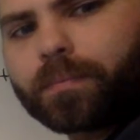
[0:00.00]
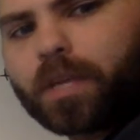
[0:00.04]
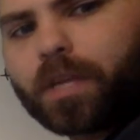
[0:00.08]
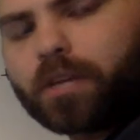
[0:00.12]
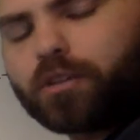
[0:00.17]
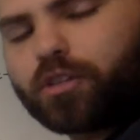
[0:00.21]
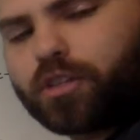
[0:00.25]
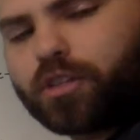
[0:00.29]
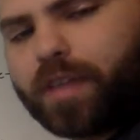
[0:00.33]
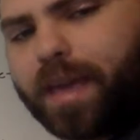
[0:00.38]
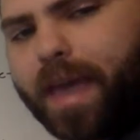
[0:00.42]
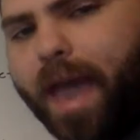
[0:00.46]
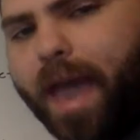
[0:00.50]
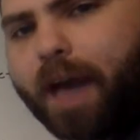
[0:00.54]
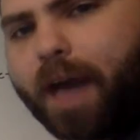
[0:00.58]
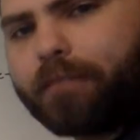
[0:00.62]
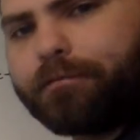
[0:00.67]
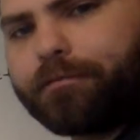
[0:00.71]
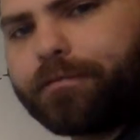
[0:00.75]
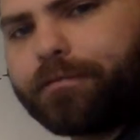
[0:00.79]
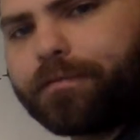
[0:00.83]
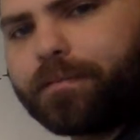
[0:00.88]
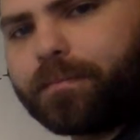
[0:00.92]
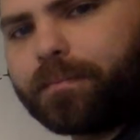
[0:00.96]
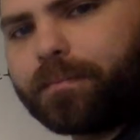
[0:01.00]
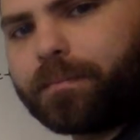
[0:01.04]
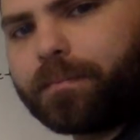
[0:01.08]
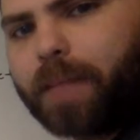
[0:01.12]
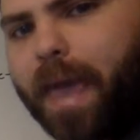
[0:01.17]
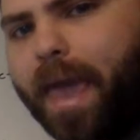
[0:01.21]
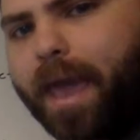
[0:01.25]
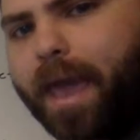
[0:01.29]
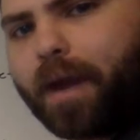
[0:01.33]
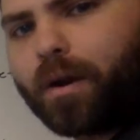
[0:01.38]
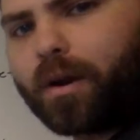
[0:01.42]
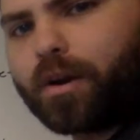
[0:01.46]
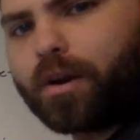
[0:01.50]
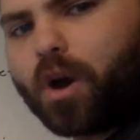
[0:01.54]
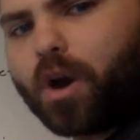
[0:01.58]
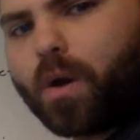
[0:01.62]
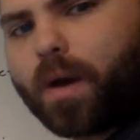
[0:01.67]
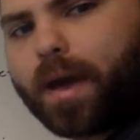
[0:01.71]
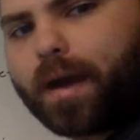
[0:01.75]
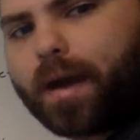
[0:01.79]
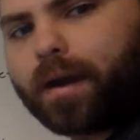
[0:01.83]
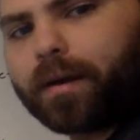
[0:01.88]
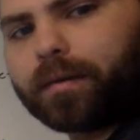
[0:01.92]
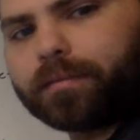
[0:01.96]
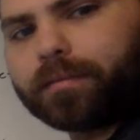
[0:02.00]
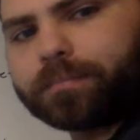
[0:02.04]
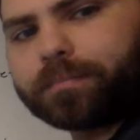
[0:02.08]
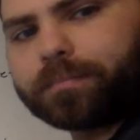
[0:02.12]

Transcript: Do they have hair or no hair?